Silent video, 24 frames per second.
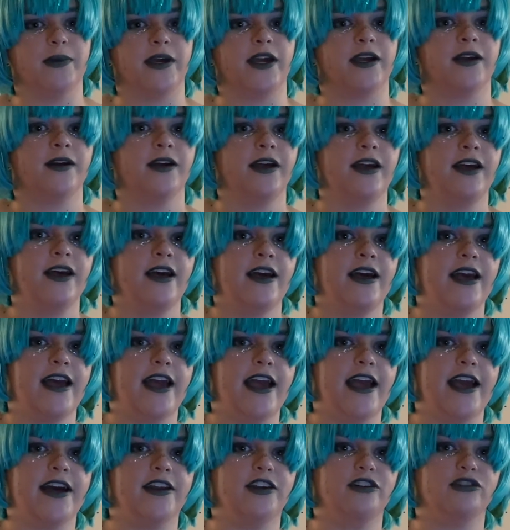to be,
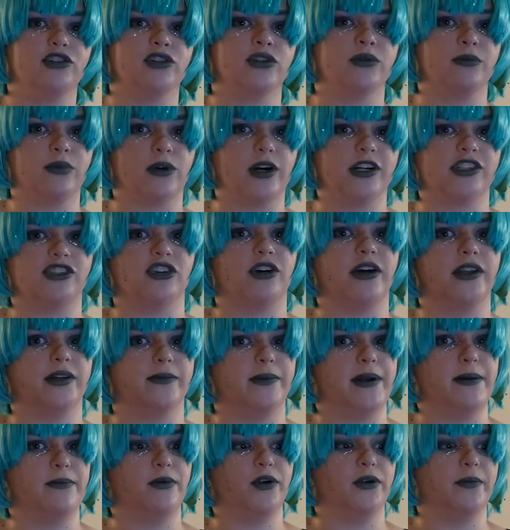and you shouldn't pressure other
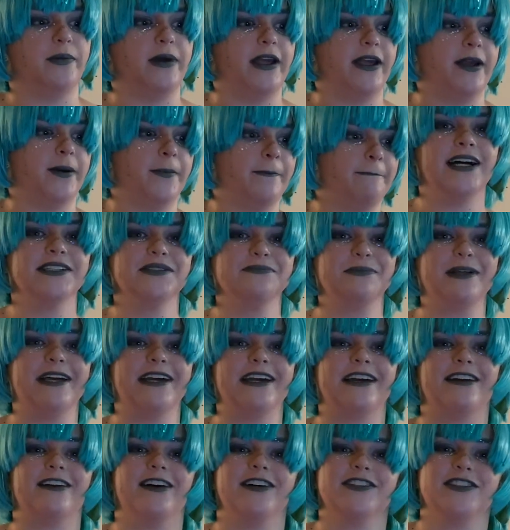people to be.
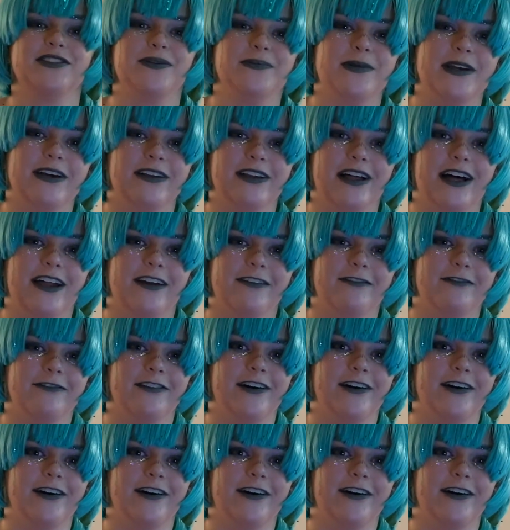Cosplay can also be a lot of